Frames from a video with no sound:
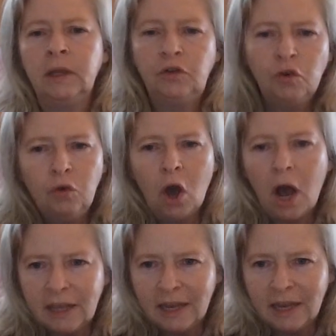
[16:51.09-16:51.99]
to
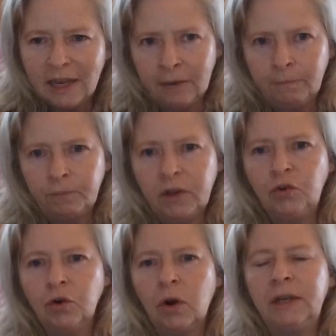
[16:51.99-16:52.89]
lock it in,
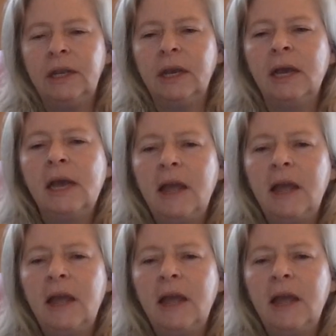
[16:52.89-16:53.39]
is your idea.